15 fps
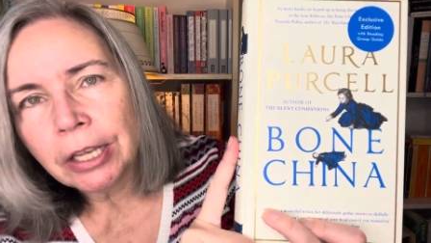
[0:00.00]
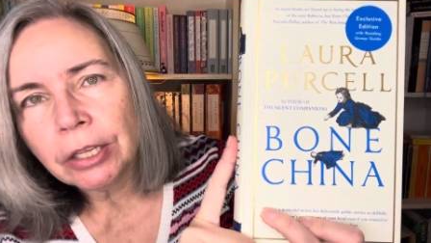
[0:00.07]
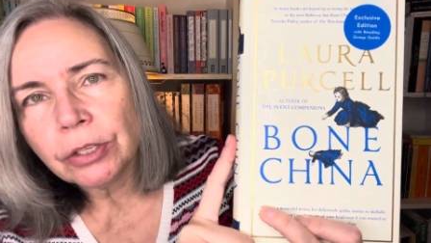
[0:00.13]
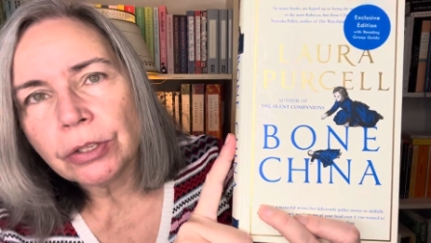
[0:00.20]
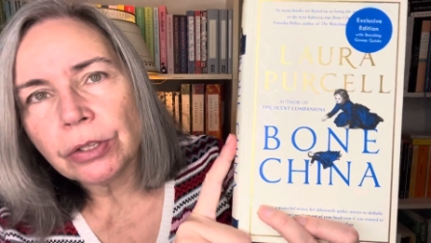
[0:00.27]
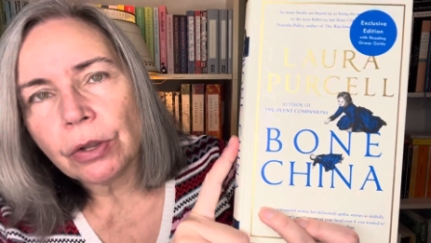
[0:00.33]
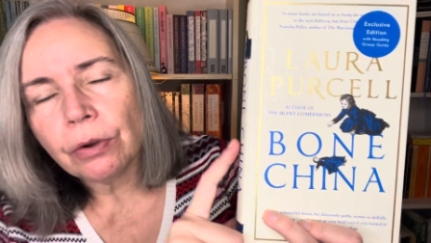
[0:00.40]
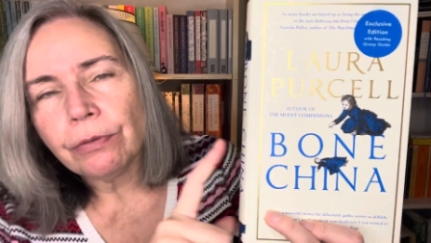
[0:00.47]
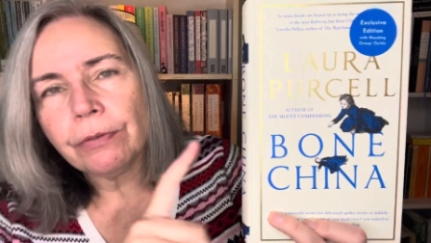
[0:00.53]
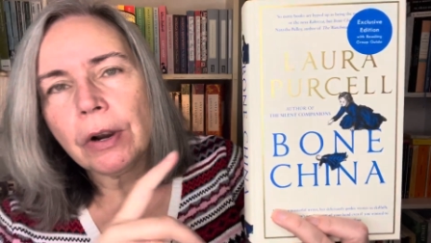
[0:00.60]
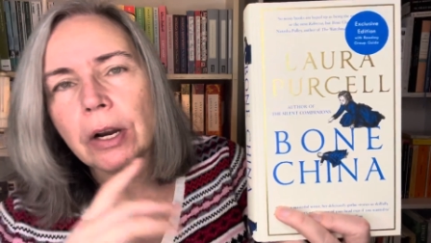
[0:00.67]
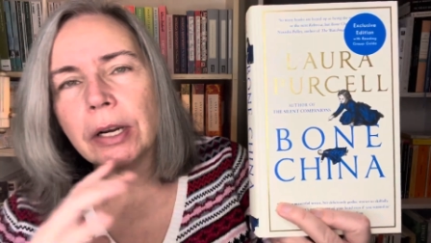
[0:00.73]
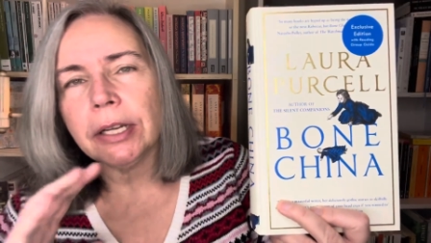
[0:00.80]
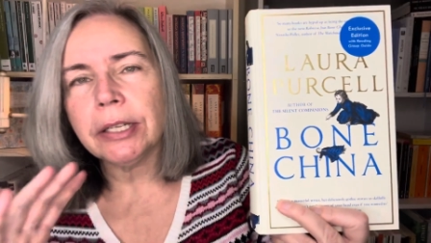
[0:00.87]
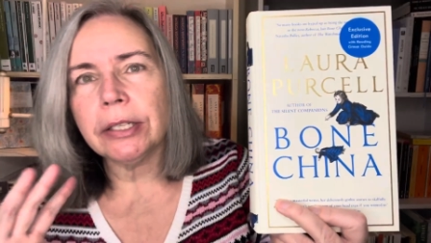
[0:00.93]
so
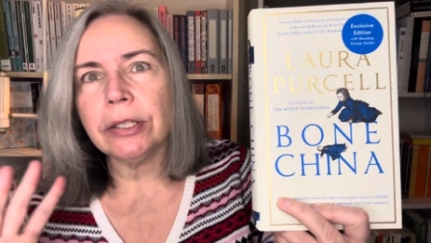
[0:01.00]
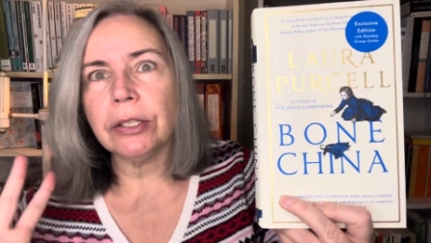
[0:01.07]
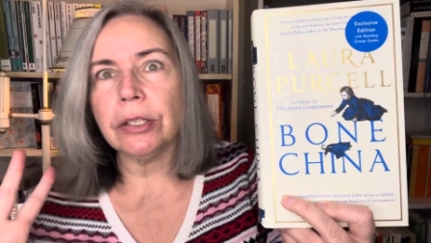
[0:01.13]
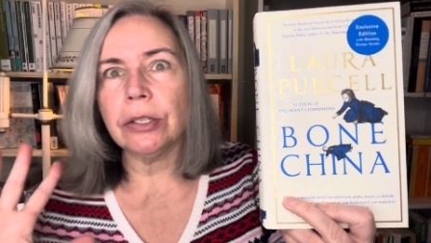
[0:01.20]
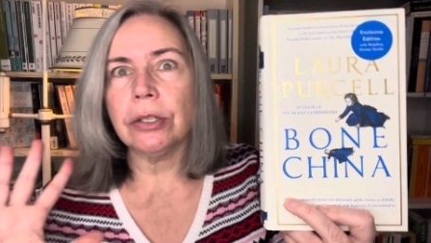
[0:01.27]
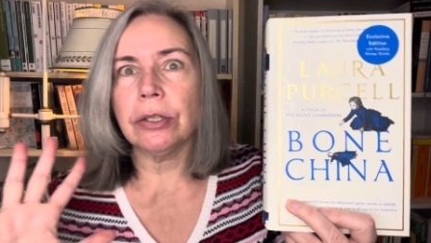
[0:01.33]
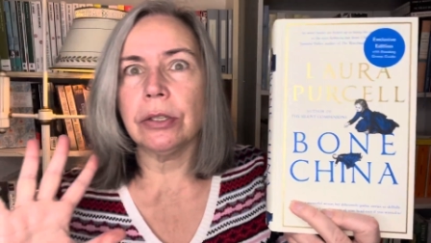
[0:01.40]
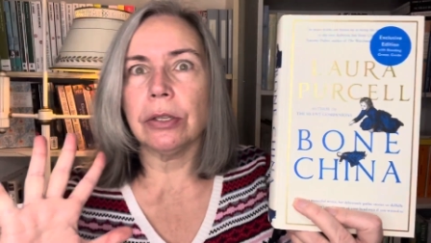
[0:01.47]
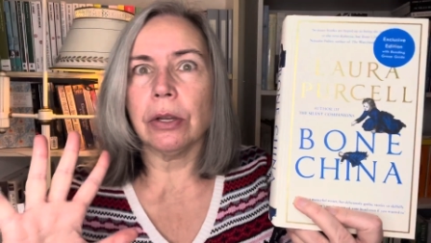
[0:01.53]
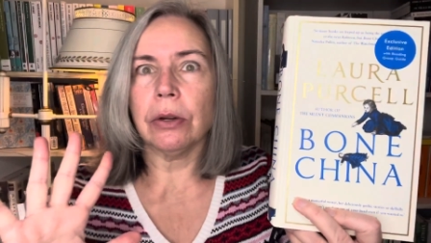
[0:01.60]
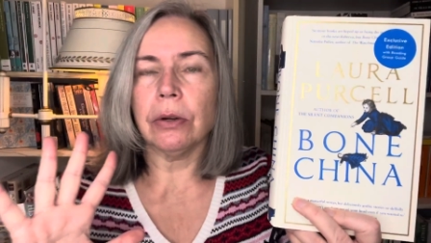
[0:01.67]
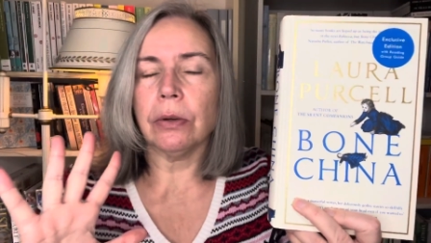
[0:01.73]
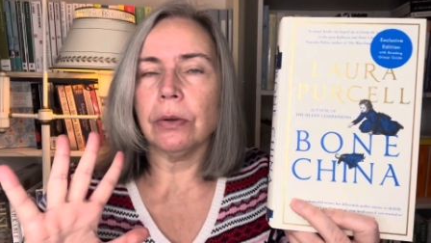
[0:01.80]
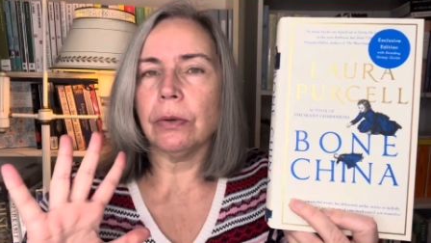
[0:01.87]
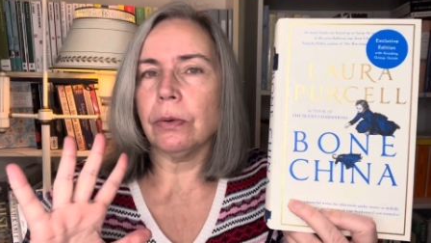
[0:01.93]
far it is just
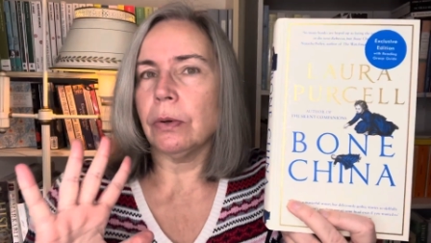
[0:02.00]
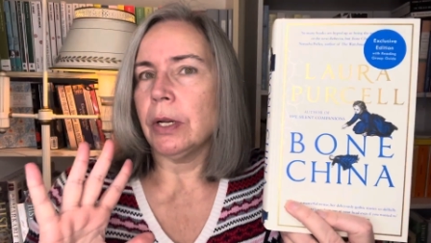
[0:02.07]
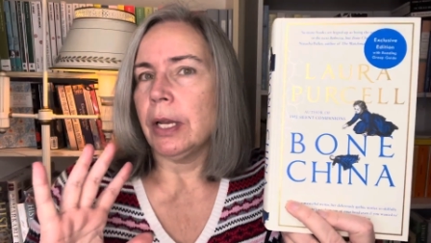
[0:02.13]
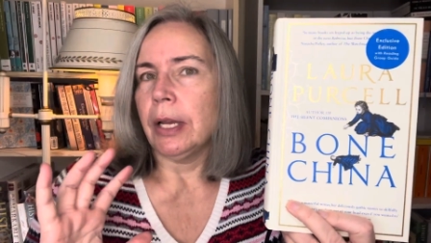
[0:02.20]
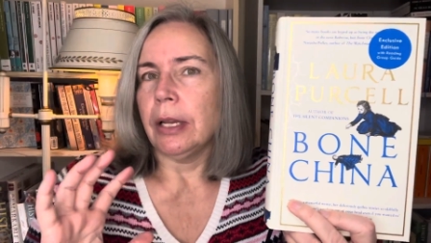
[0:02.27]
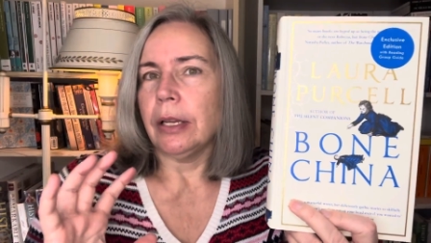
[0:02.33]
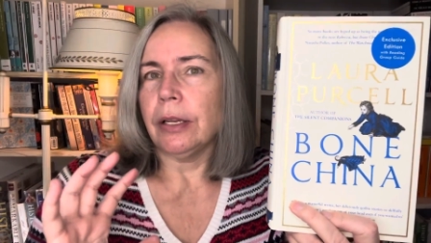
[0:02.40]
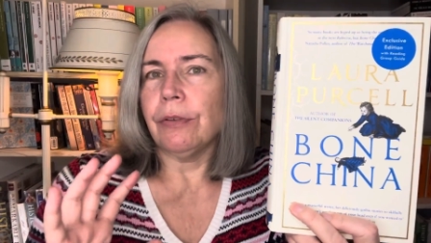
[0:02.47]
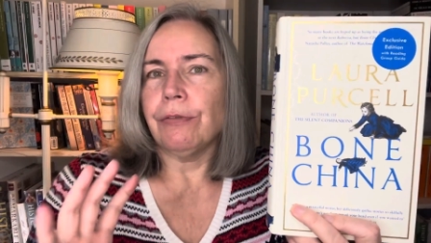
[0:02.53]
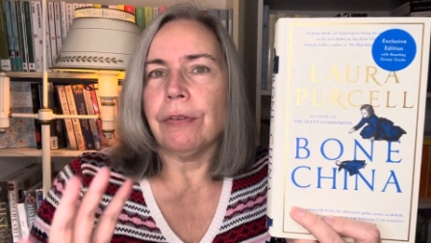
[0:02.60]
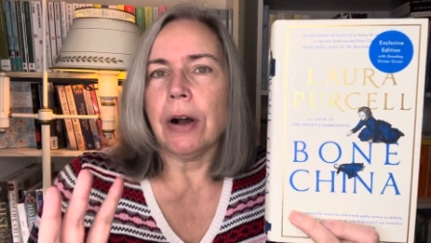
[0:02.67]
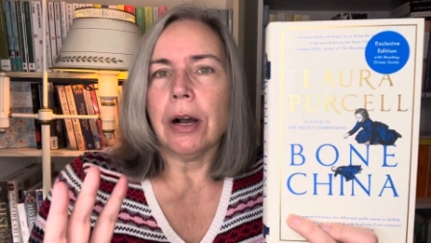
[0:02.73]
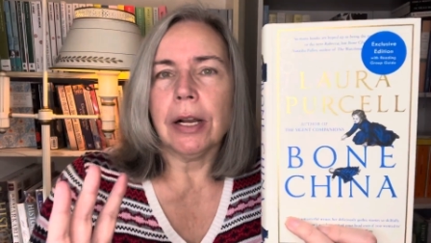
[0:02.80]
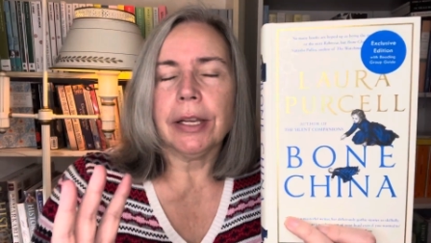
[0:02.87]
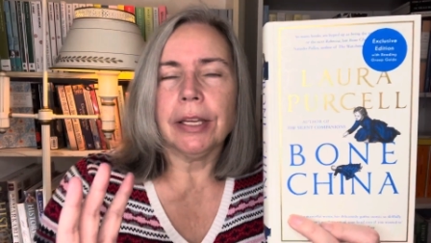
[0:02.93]
so
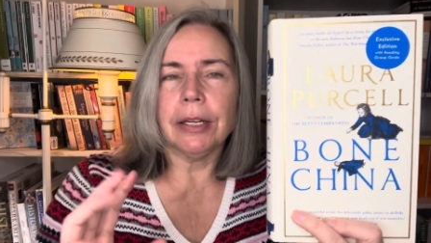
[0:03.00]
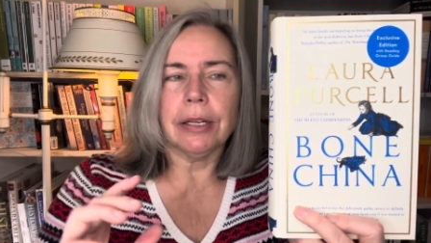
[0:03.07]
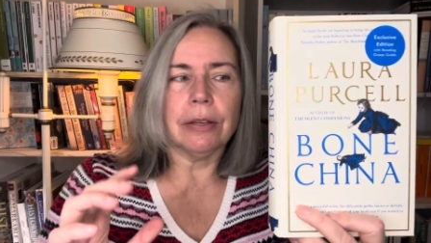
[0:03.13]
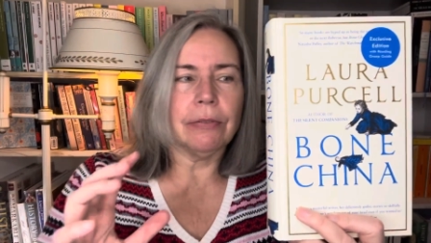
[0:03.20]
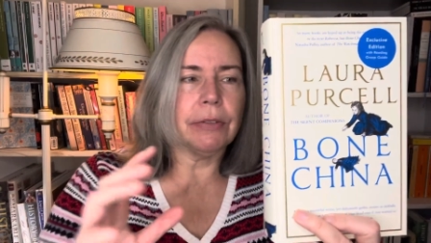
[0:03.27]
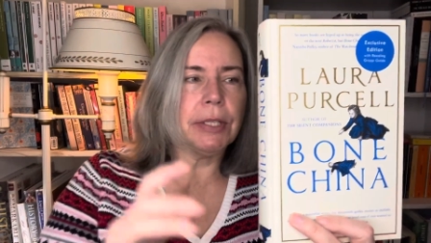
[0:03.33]
evocative.